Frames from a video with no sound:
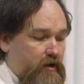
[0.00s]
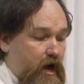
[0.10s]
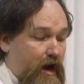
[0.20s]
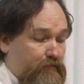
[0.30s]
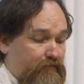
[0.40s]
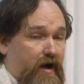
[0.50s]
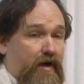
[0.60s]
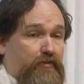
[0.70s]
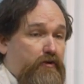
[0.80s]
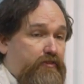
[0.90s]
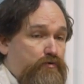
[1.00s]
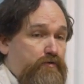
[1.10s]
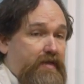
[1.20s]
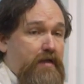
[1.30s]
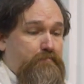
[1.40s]
our Father
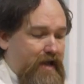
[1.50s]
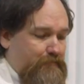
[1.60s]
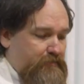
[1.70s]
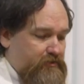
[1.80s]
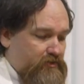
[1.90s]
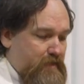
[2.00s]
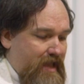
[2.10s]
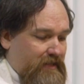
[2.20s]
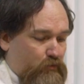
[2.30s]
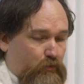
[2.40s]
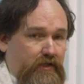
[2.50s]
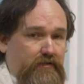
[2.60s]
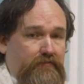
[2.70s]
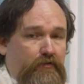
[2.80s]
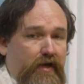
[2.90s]
through that baptism and the work
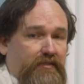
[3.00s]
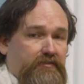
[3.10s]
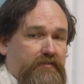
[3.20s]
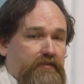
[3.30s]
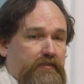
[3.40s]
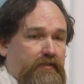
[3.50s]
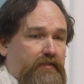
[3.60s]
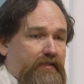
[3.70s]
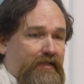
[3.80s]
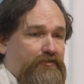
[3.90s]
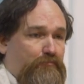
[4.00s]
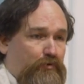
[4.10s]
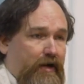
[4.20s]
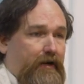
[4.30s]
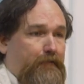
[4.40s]
of Christ, it's a
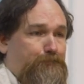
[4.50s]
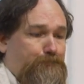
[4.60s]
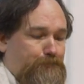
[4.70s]
prayer.